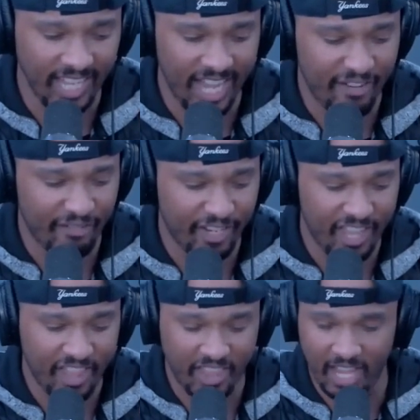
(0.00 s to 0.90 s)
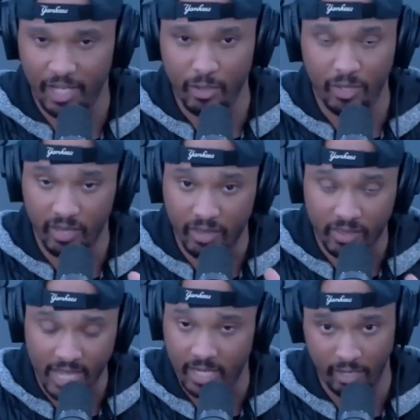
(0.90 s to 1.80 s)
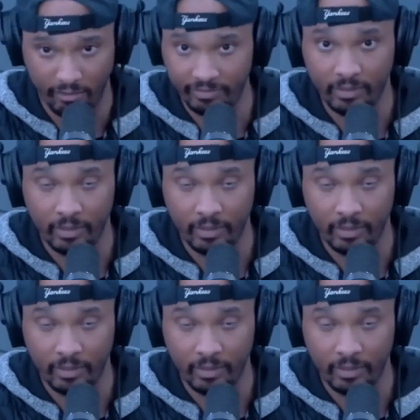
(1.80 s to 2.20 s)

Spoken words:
Everything you can think of,